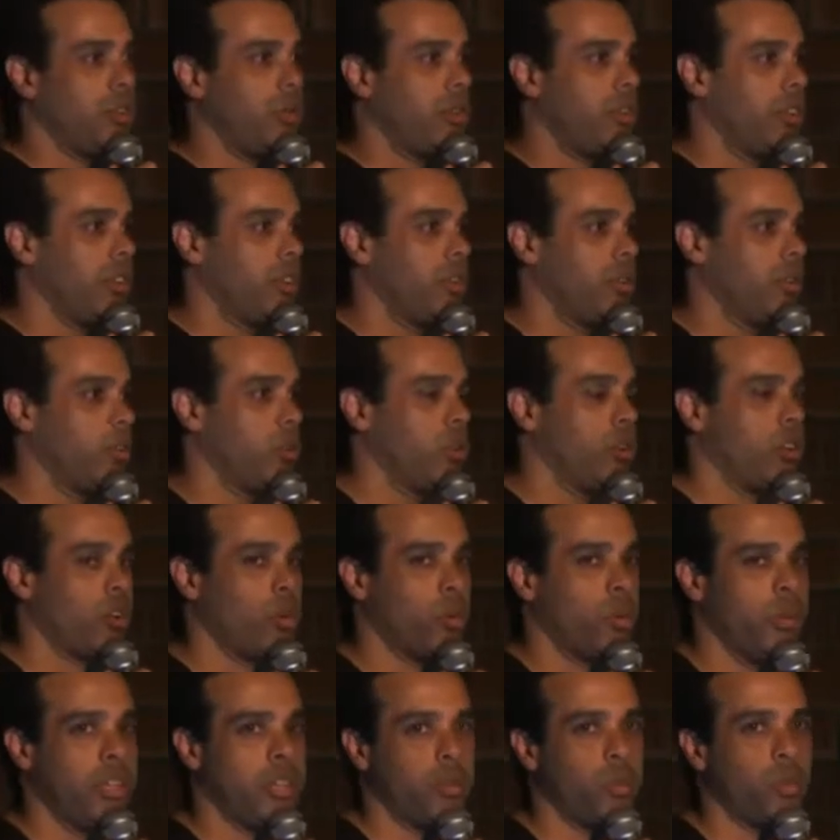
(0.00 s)
can
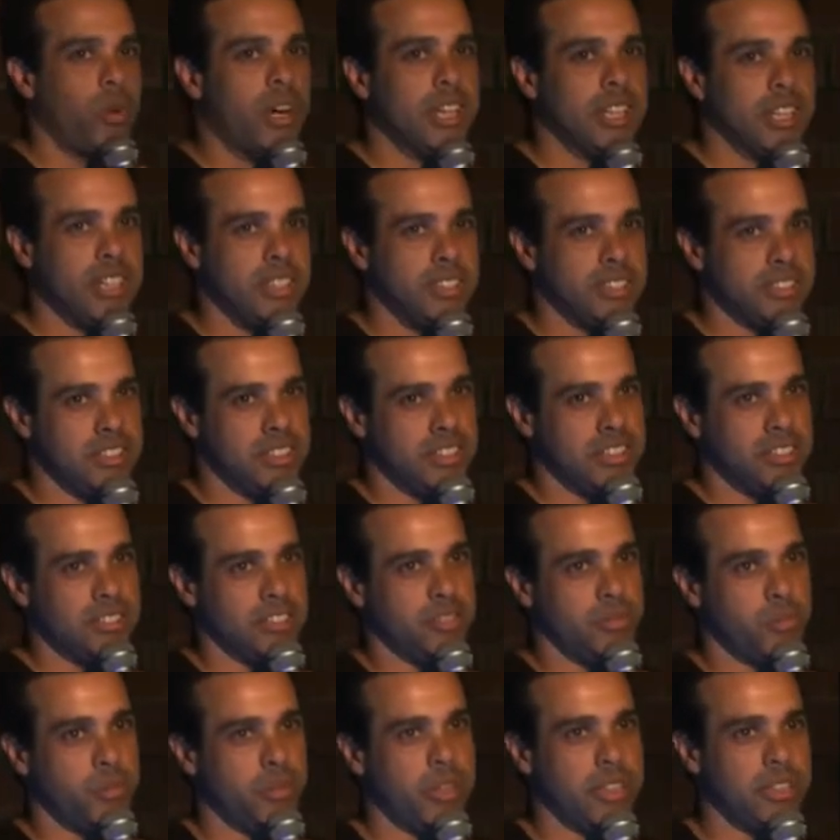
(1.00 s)
work with one instance
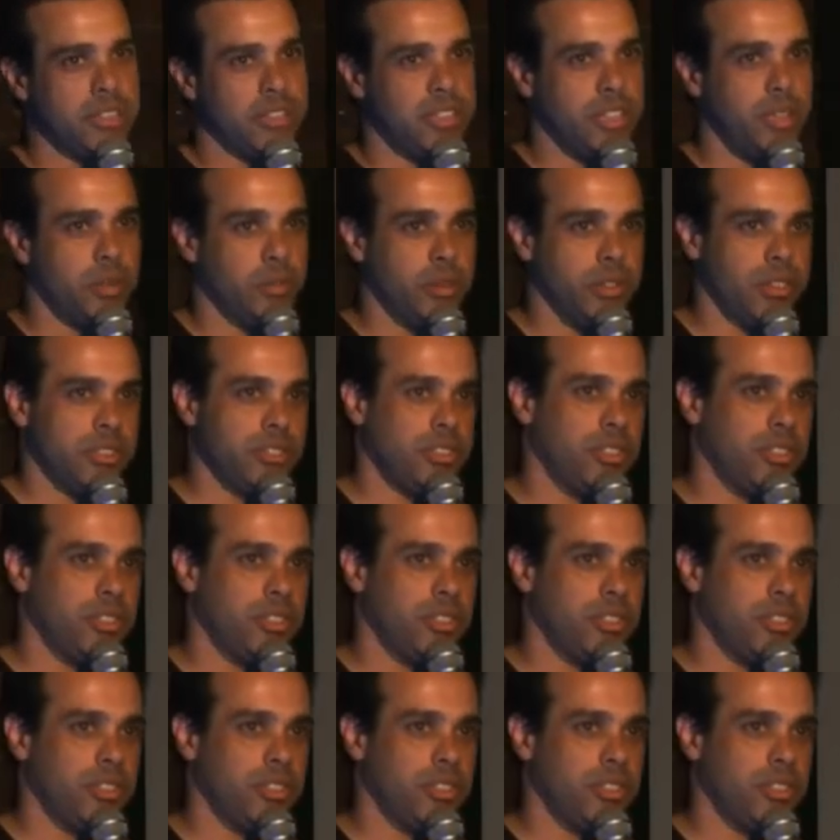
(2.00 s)
of MySQL.